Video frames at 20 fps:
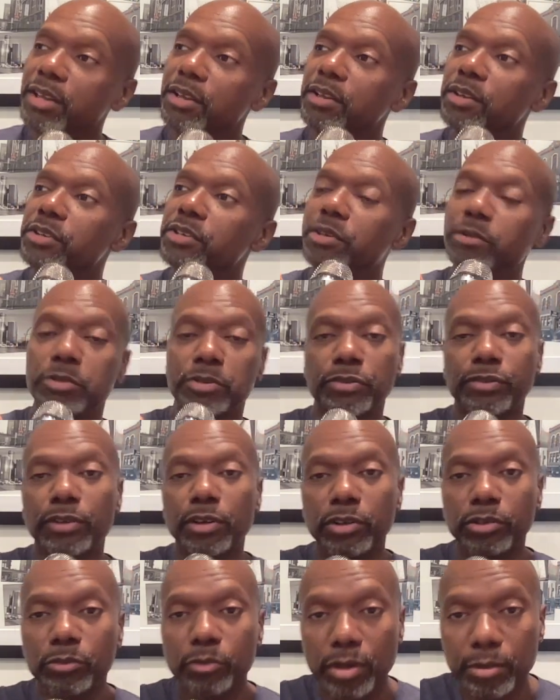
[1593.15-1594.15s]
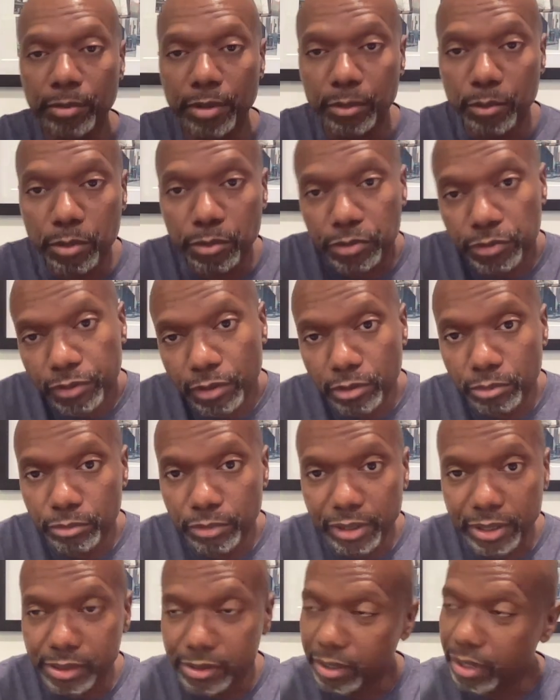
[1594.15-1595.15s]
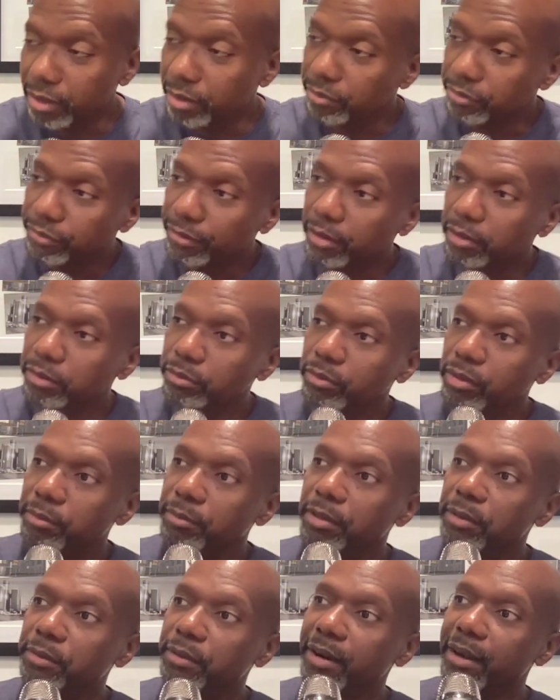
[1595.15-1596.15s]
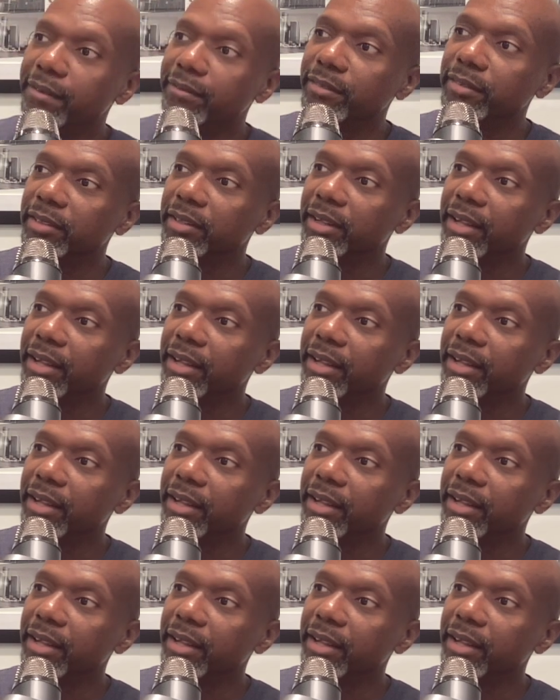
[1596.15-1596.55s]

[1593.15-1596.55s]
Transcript: She was flirting with me. We was flirting with each other, flirting with me, whatever.